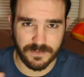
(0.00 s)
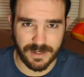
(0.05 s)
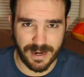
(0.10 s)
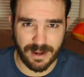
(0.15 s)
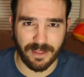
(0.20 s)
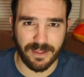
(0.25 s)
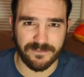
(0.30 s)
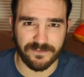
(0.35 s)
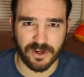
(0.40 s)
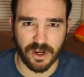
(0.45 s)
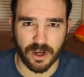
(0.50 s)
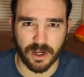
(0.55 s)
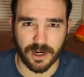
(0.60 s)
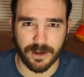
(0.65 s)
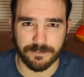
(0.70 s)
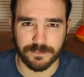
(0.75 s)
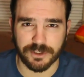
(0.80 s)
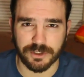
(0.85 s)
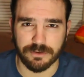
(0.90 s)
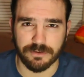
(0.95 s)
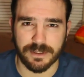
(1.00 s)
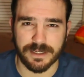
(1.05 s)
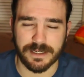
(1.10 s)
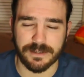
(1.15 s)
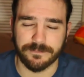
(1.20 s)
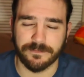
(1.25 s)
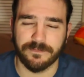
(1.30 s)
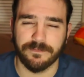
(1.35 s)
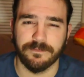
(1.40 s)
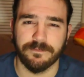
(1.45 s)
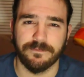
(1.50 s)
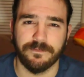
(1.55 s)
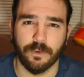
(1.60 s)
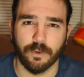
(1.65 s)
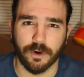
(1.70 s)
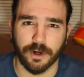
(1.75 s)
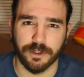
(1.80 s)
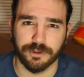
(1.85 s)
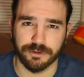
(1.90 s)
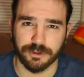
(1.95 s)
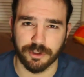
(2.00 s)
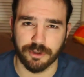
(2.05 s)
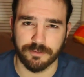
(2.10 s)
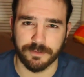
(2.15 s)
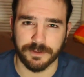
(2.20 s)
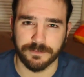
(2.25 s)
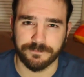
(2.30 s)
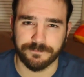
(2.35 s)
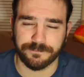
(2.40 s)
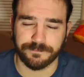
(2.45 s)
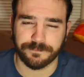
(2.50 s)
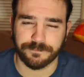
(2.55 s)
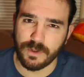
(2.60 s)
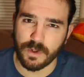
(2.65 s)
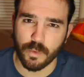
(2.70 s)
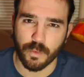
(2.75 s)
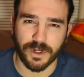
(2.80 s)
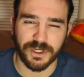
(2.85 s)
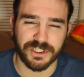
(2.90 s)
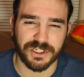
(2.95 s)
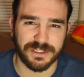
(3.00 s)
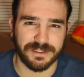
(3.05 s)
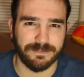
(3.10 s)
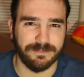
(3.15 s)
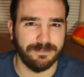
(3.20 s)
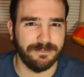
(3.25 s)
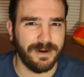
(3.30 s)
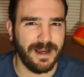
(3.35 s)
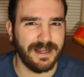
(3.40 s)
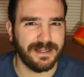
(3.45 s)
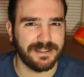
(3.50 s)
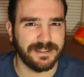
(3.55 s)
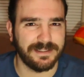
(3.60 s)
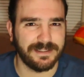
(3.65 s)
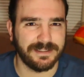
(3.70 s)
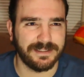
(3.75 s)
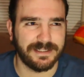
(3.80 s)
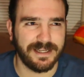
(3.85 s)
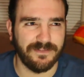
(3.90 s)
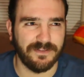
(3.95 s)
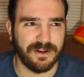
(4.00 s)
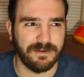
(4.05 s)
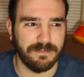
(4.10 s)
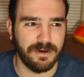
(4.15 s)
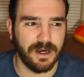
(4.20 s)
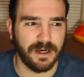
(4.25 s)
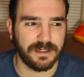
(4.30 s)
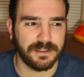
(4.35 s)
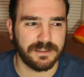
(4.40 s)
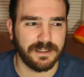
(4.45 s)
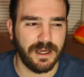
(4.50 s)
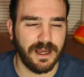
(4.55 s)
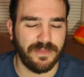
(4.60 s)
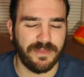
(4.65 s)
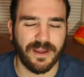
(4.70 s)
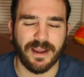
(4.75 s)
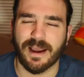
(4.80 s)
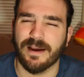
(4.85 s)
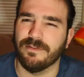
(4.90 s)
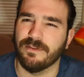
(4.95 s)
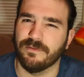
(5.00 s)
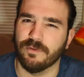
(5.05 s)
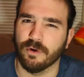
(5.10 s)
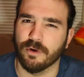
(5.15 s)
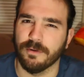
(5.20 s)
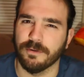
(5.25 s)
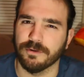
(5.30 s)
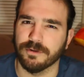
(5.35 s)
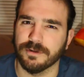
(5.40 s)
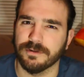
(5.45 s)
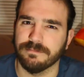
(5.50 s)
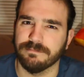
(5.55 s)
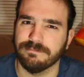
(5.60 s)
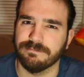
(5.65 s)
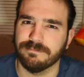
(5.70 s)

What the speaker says: Now they've gone up to the 400 lumen, which is about $70. I think I had the 400.